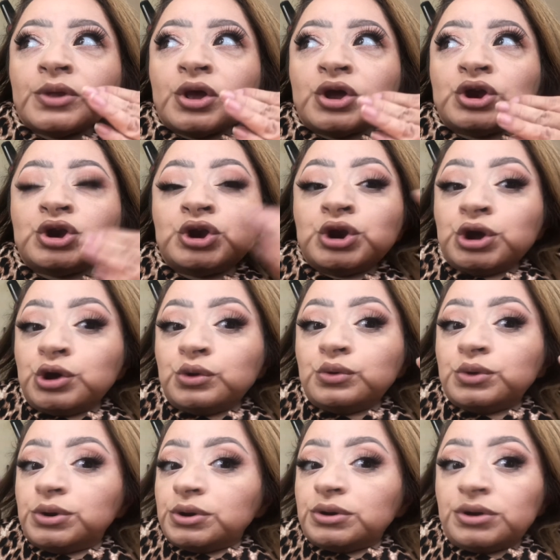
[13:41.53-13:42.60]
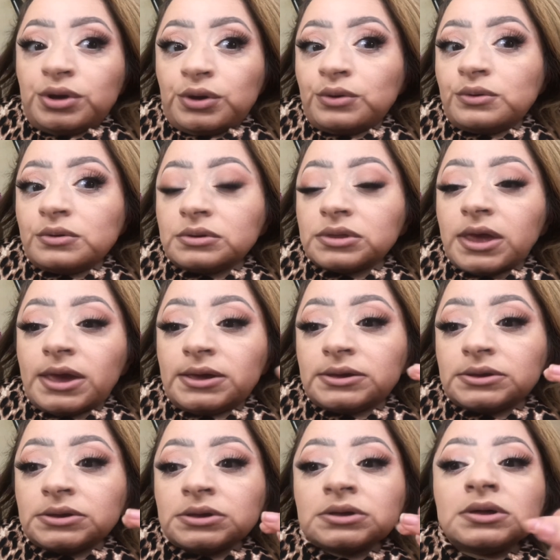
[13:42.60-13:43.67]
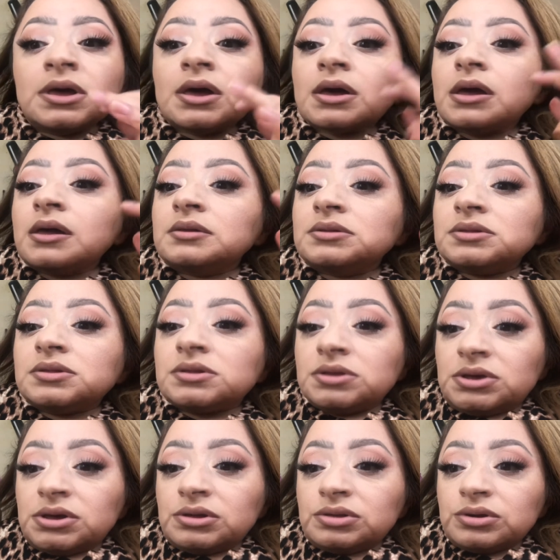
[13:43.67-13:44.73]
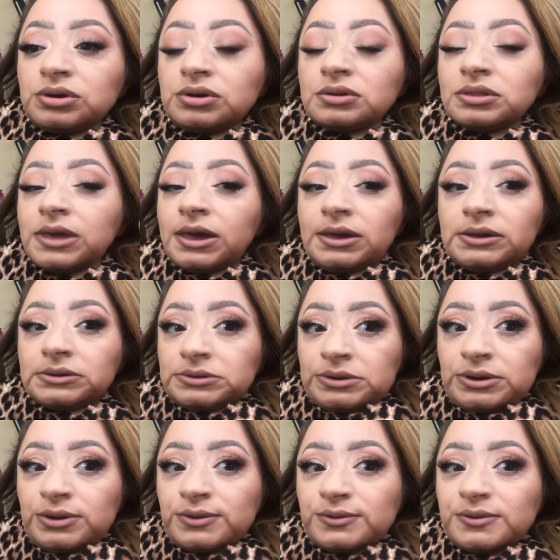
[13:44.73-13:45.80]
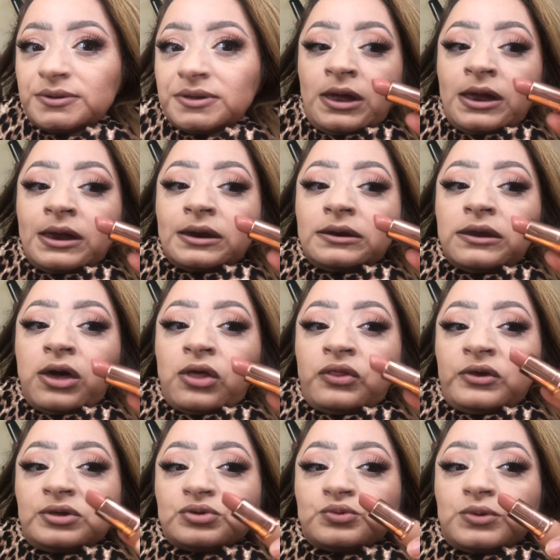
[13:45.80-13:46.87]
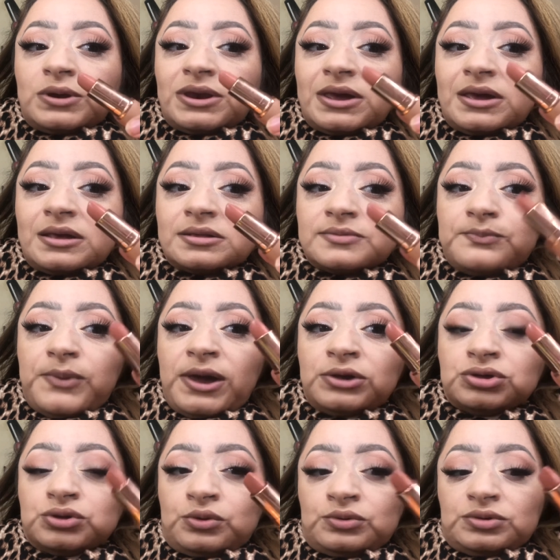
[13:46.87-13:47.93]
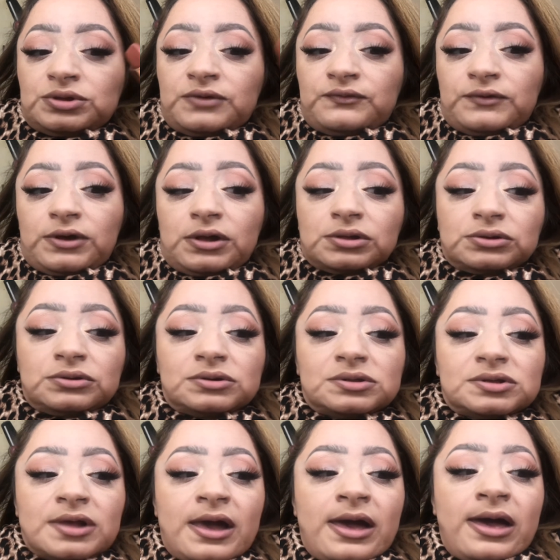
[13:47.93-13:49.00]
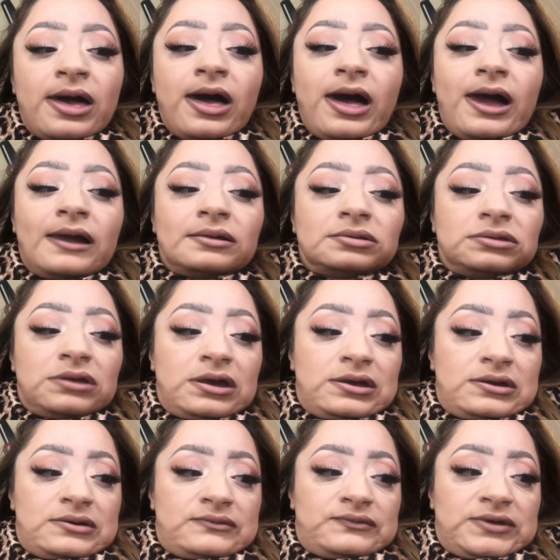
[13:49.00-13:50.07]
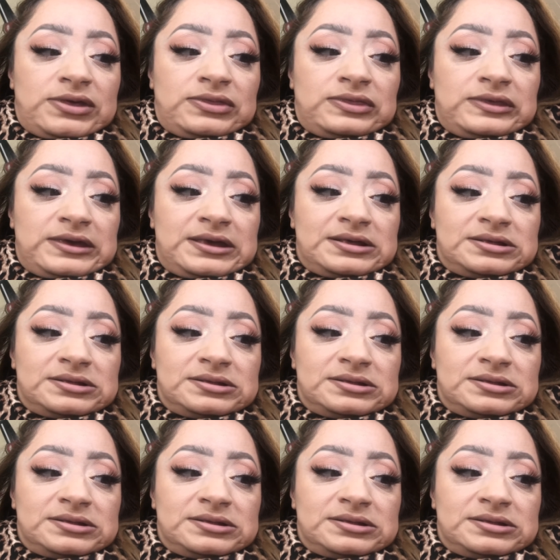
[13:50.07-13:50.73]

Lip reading: nude like concealer like nude. Now this one is by Dose of Colors. I love this